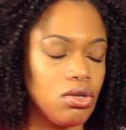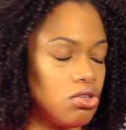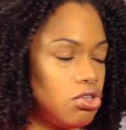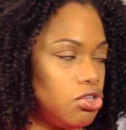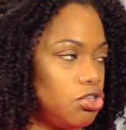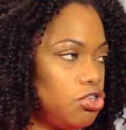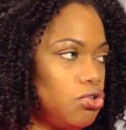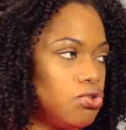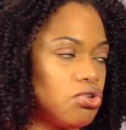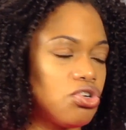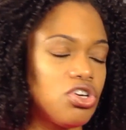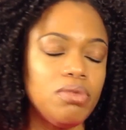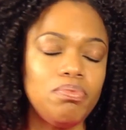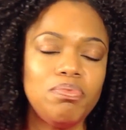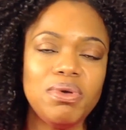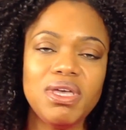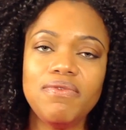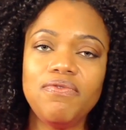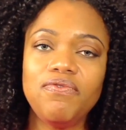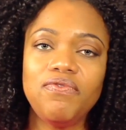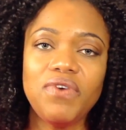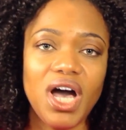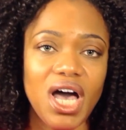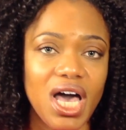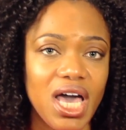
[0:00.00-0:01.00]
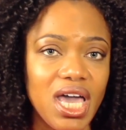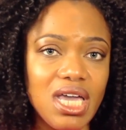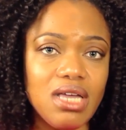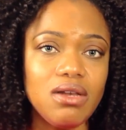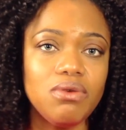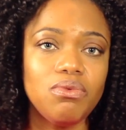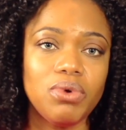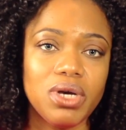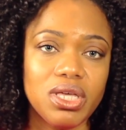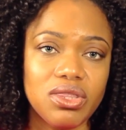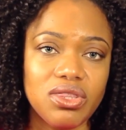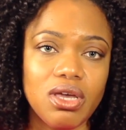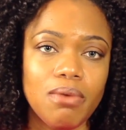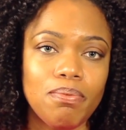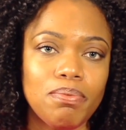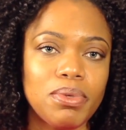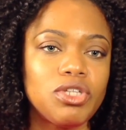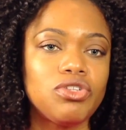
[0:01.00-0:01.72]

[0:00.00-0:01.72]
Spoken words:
You could be fine with it,